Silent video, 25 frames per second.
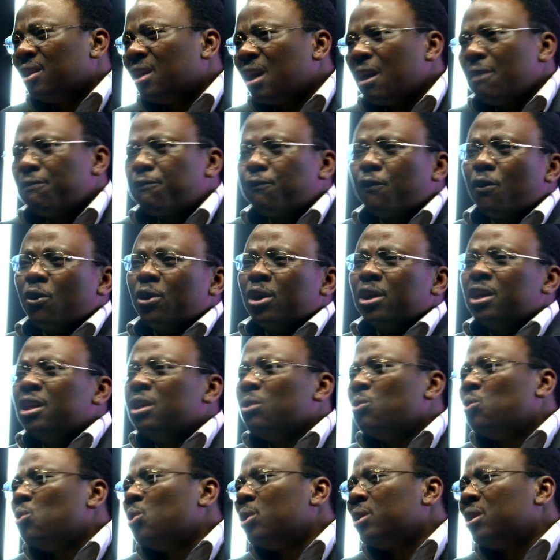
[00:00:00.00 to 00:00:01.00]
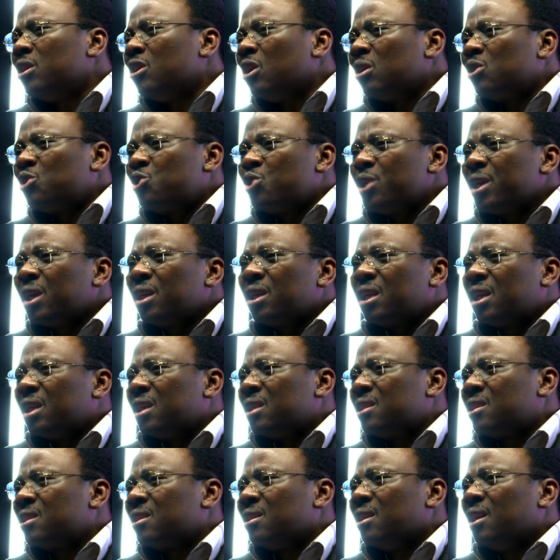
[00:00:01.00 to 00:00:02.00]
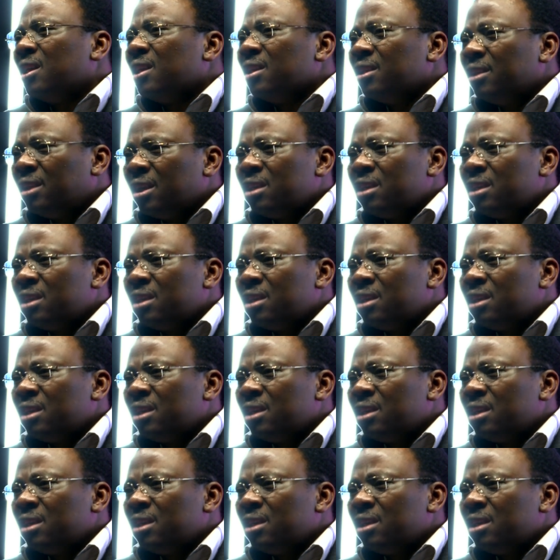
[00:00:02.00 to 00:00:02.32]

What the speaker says: Therefore, he would not drink it.